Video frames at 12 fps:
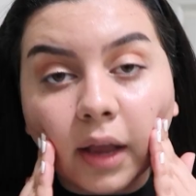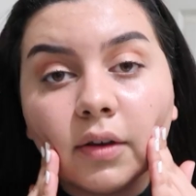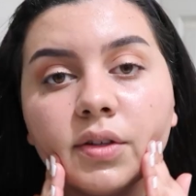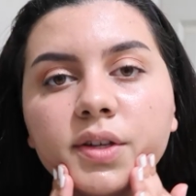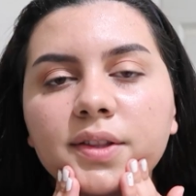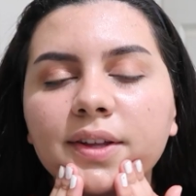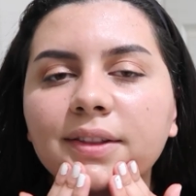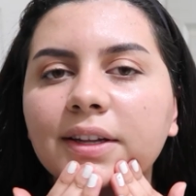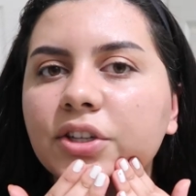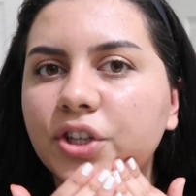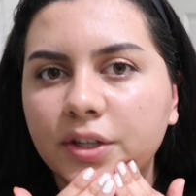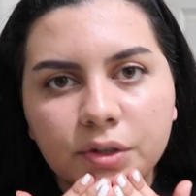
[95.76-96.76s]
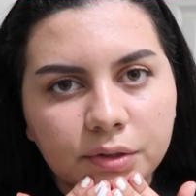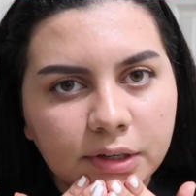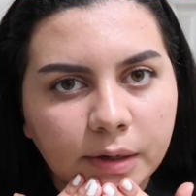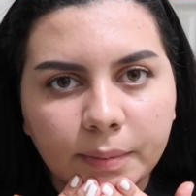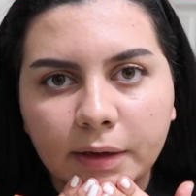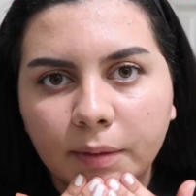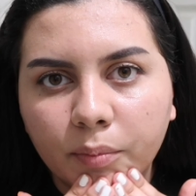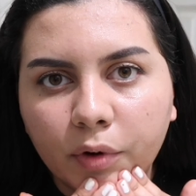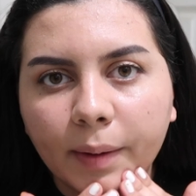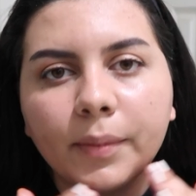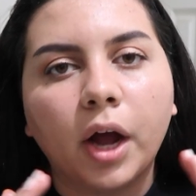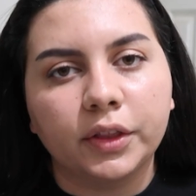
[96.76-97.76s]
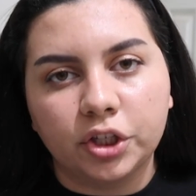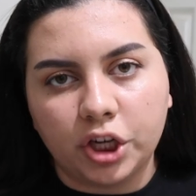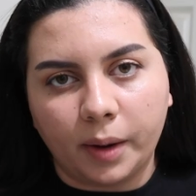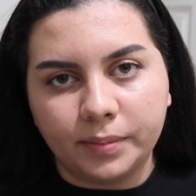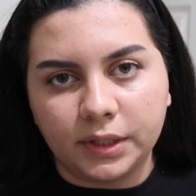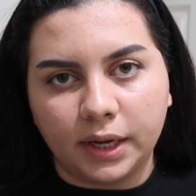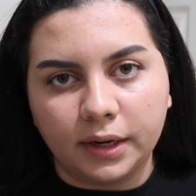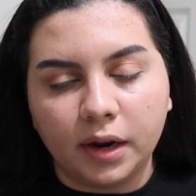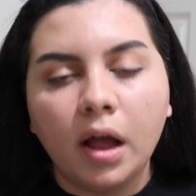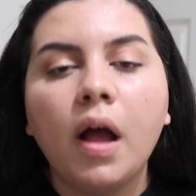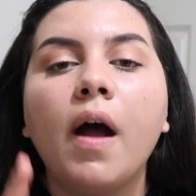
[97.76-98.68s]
I used to think that just using a makeup wipe got the job done.